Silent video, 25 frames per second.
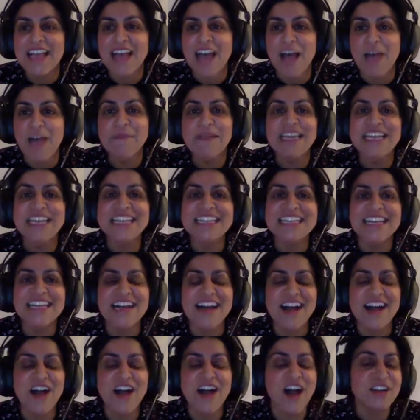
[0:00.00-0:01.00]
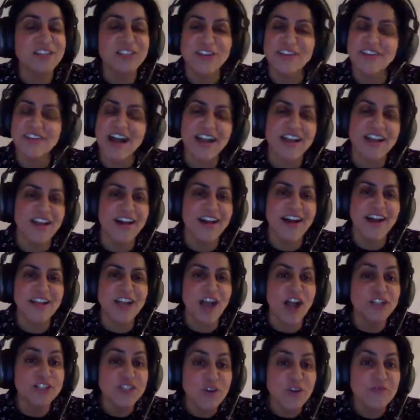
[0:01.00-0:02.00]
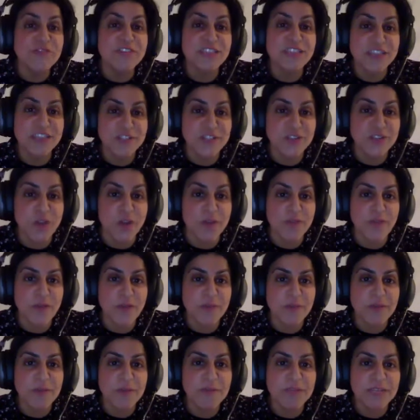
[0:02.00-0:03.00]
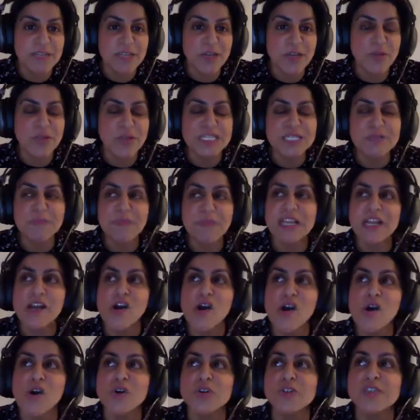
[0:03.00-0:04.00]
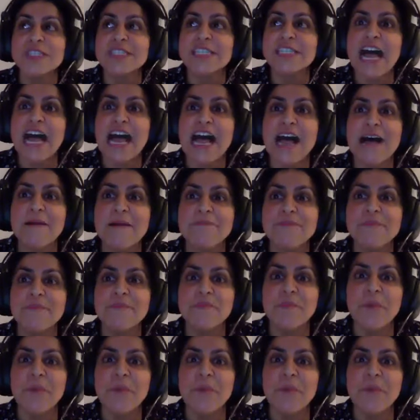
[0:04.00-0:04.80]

I mean, I, I, I don't think so, if I'm completely honest, because um,